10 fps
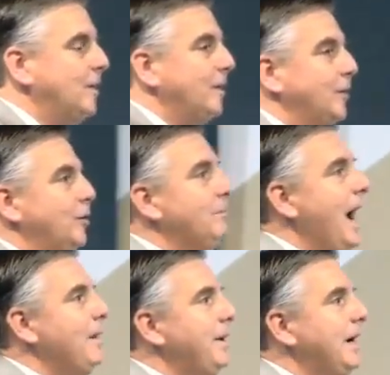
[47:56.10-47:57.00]
you might
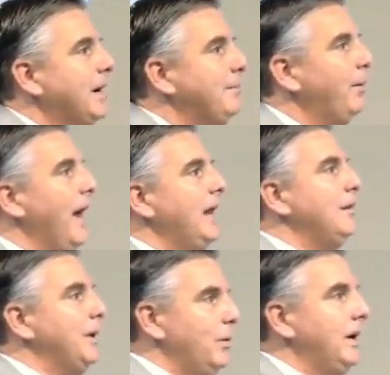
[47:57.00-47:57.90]
have been complaining,
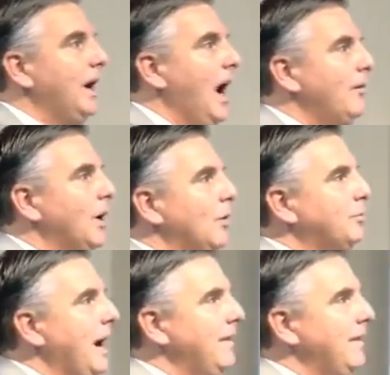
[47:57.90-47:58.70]
but when God rolls back